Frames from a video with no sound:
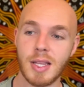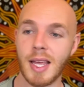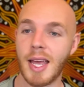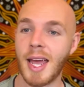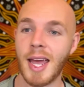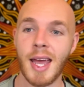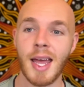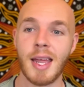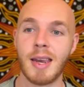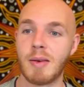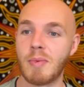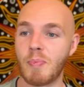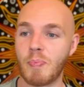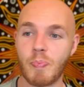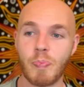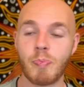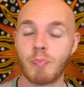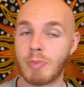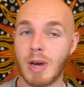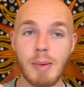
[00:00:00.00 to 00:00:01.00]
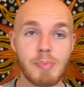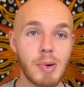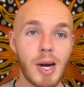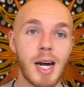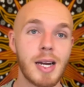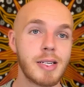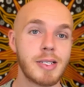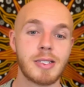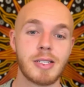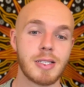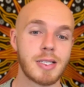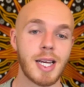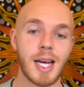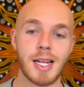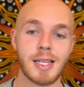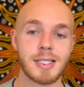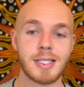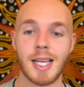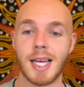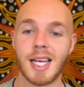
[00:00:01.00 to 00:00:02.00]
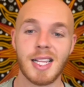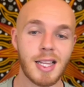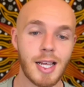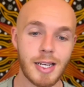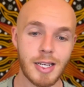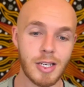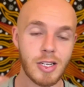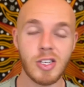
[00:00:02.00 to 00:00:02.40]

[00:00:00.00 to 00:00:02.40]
And my body's just kind of saying like,